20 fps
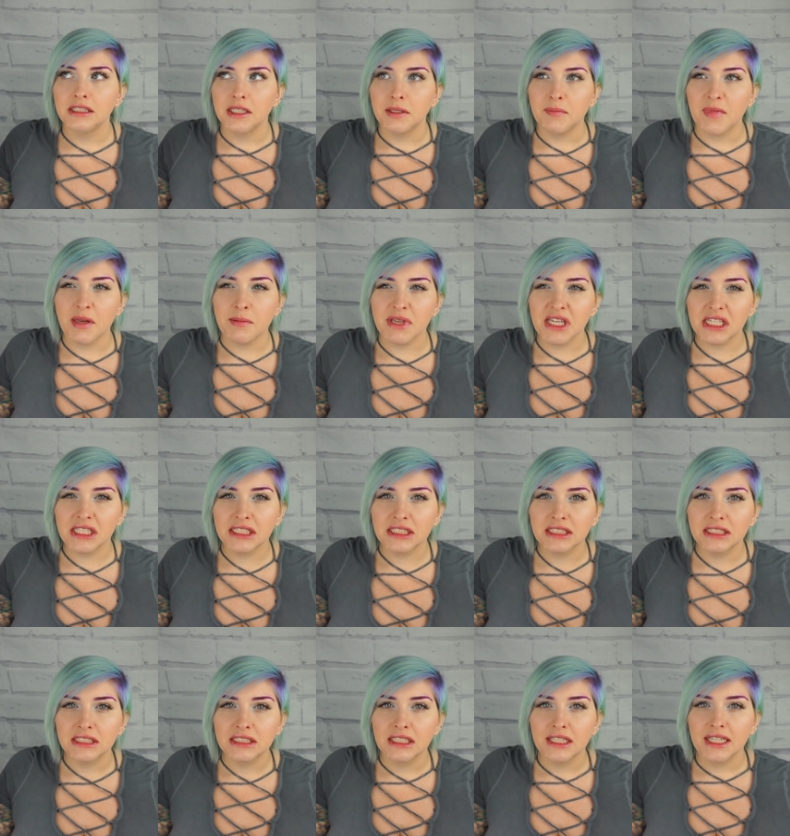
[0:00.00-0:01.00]
Maybe.
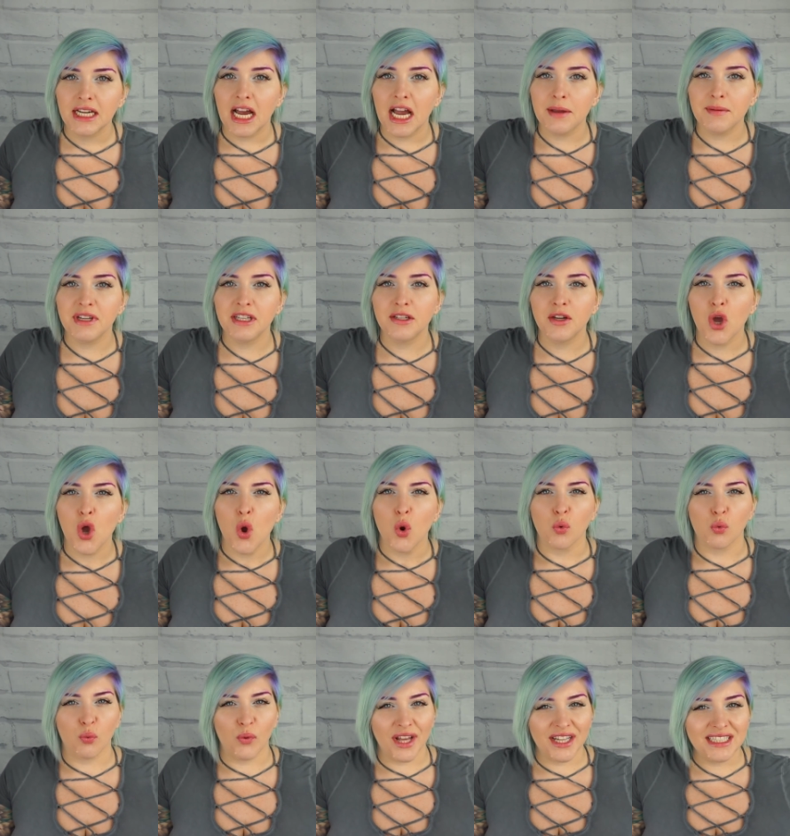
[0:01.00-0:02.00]
I mean,
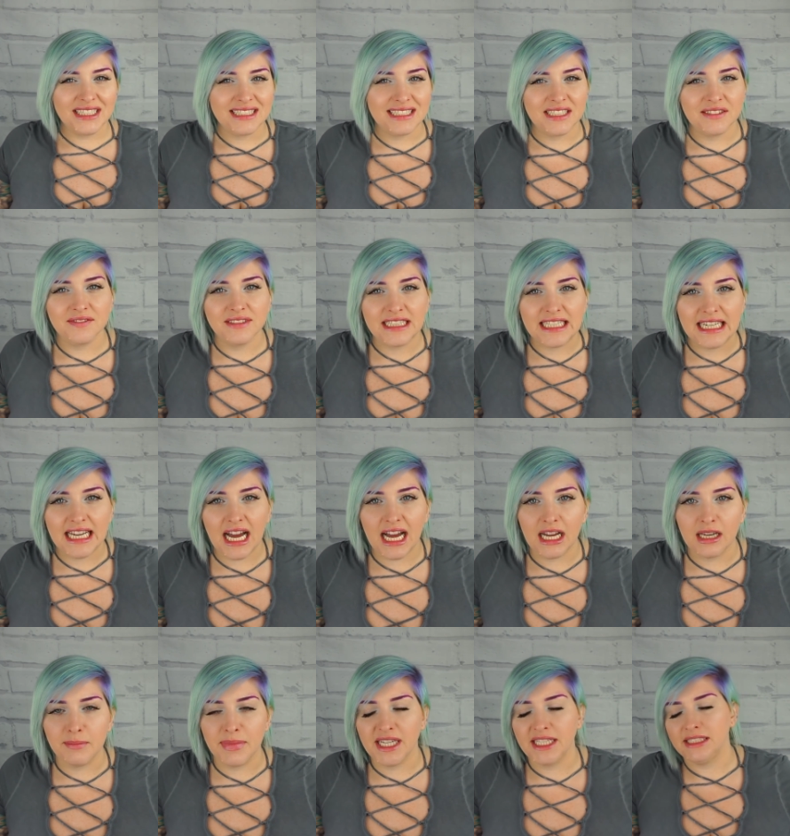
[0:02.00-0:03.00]
relatively
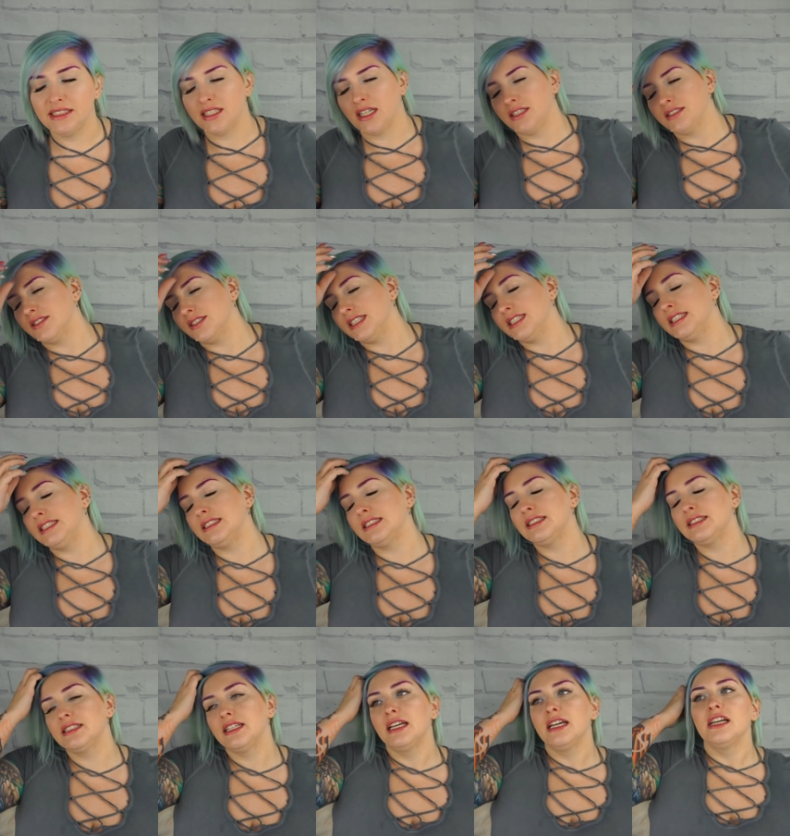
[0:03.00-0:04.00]
high pain tolerance.
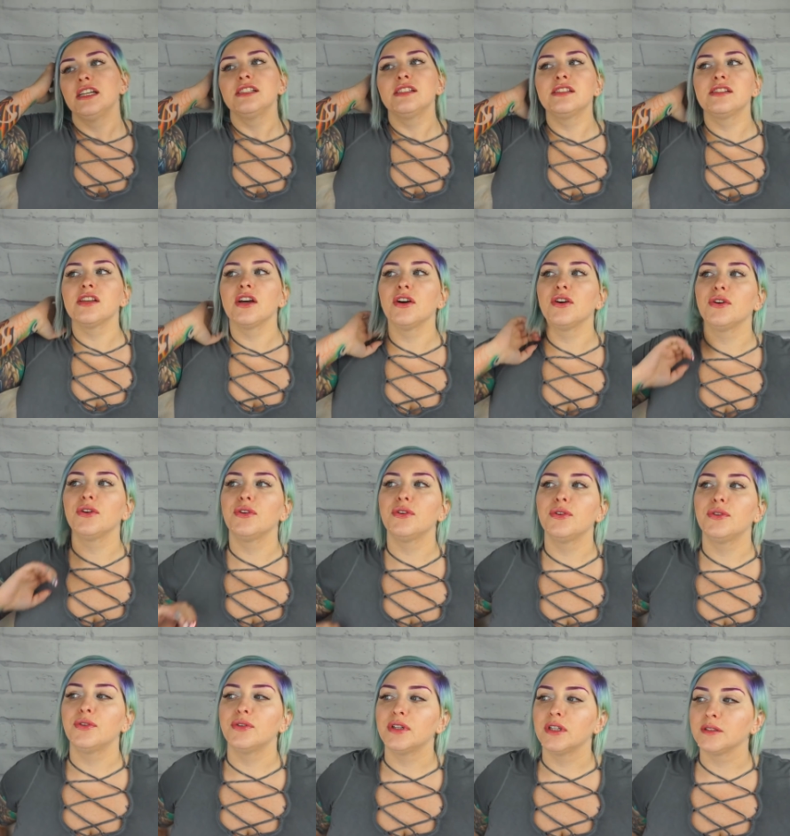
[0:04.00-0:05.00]

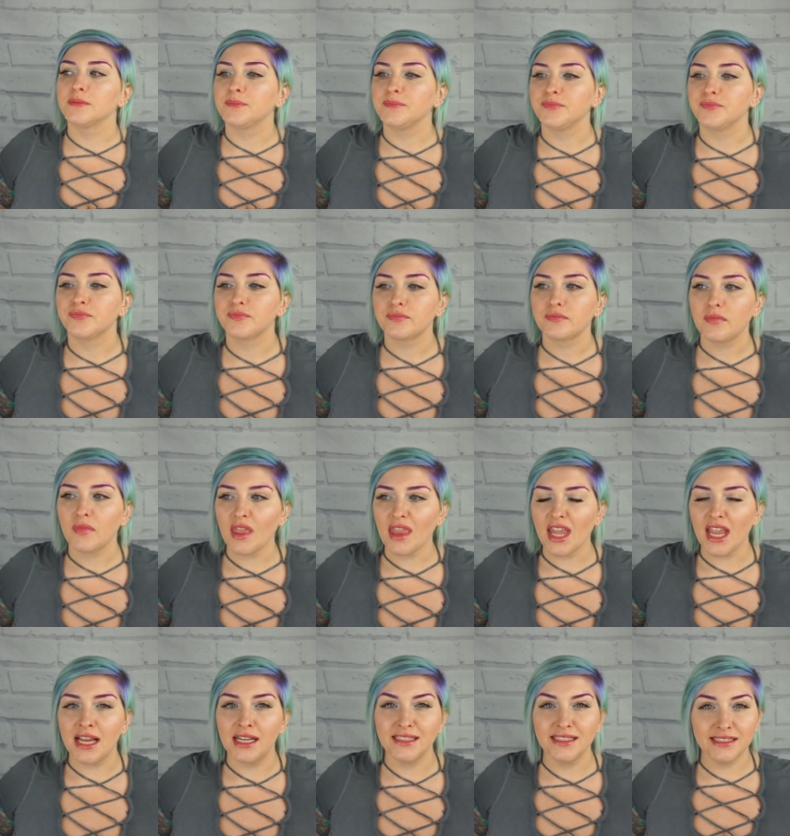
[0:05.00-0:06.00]
So,
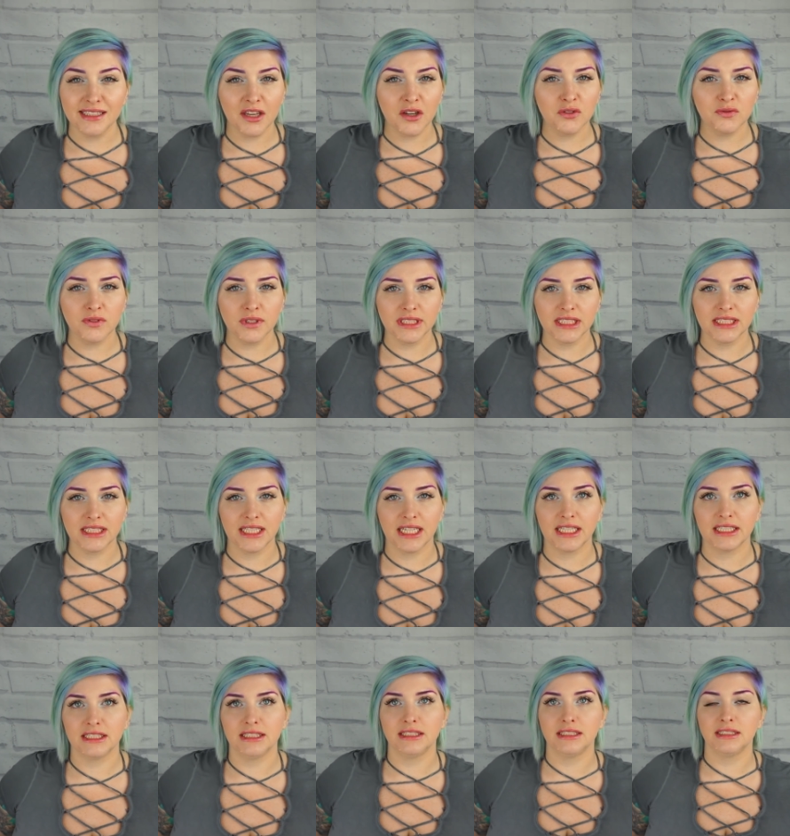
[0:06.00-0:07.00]
scale of 1 to
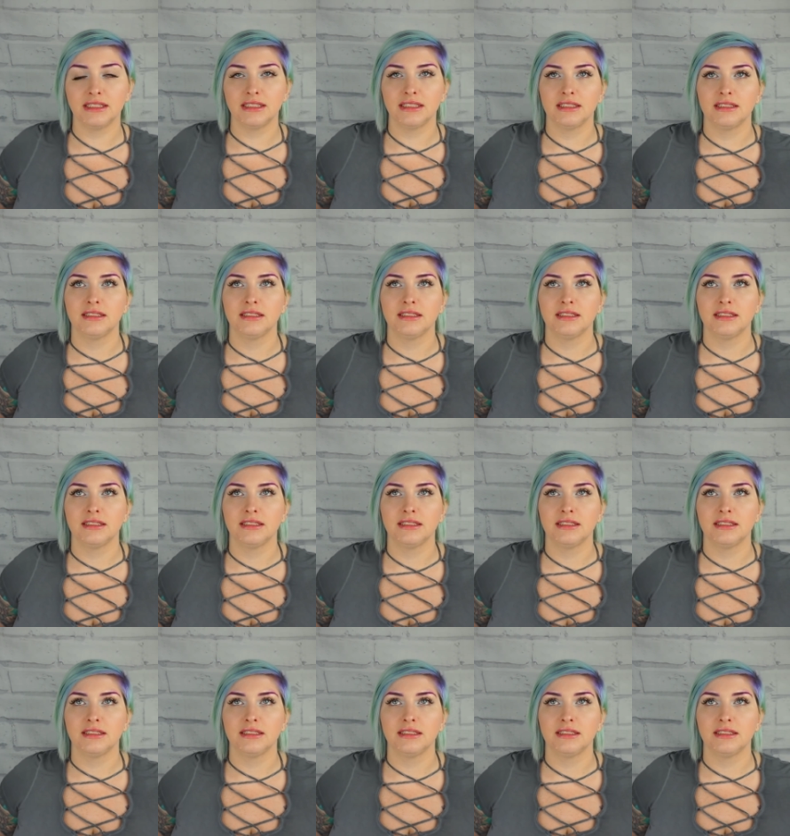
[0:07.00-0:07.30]
10,